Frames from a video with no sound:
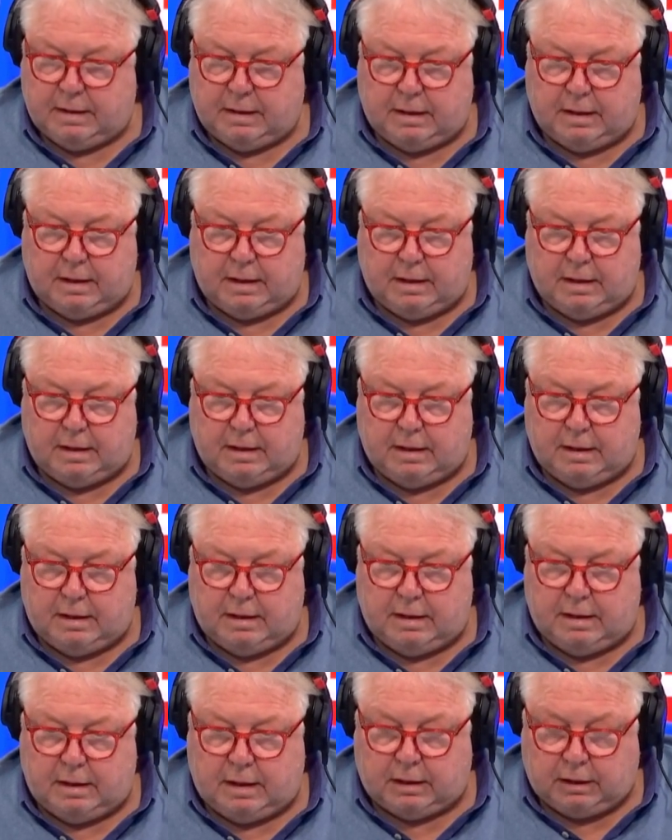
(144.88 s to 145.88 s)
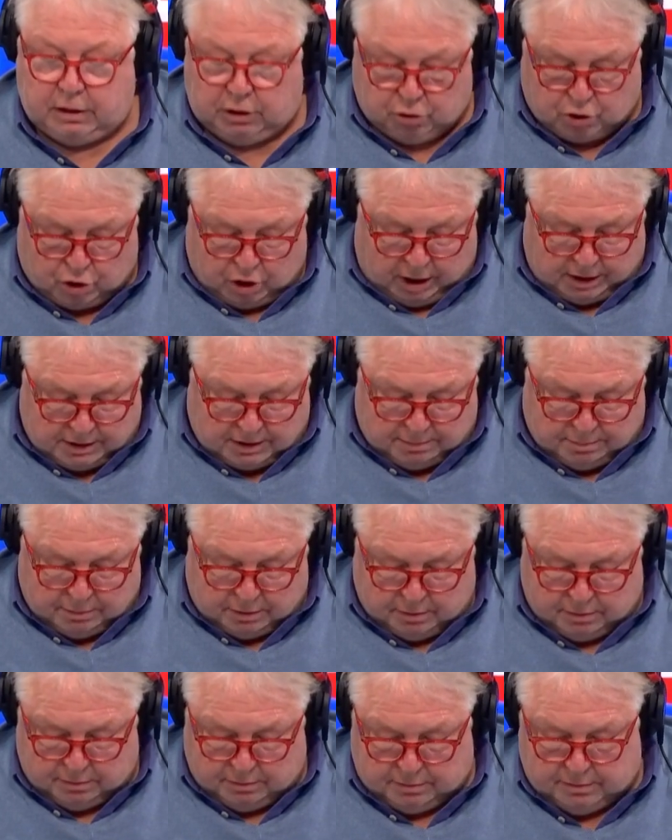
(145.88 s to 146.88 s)
And are you trying to
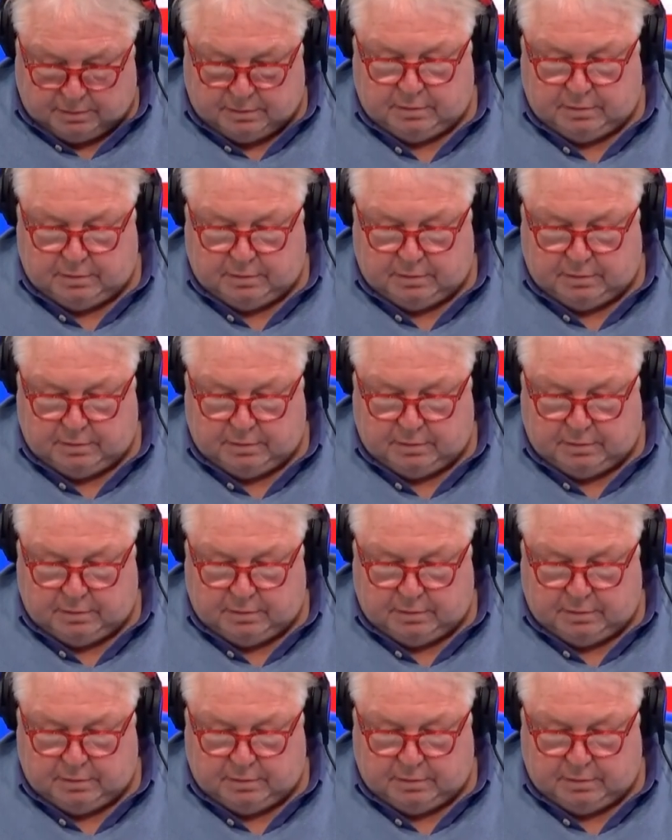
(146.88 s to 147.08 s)
move?